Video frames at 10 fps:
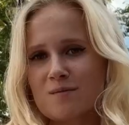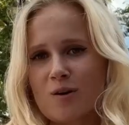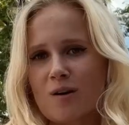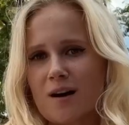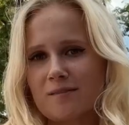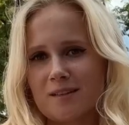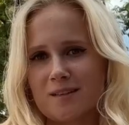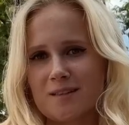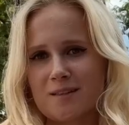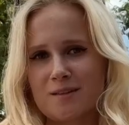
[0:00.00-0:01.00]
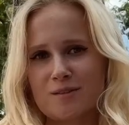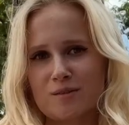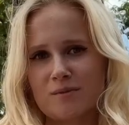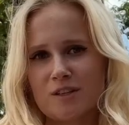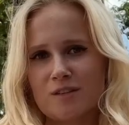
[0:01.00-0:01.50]
of all, after seeing
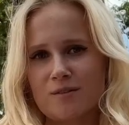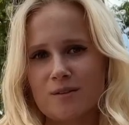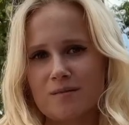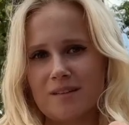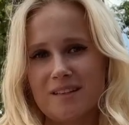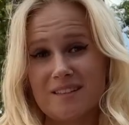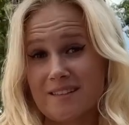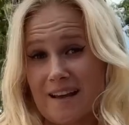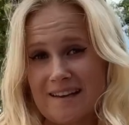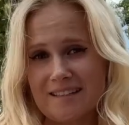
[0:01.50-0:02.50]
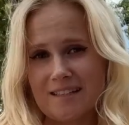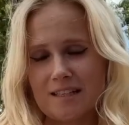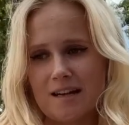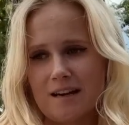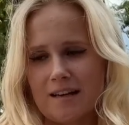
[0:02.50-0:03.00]
so much news with these
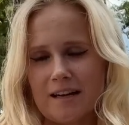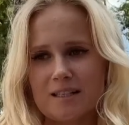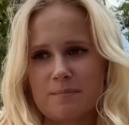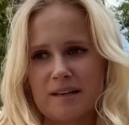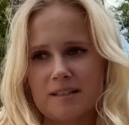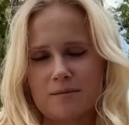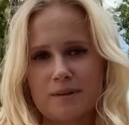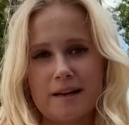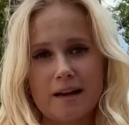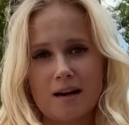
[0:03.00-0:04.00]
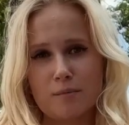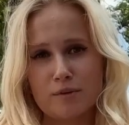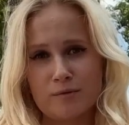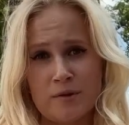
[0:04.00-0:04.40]
Zs, I expected when I come to the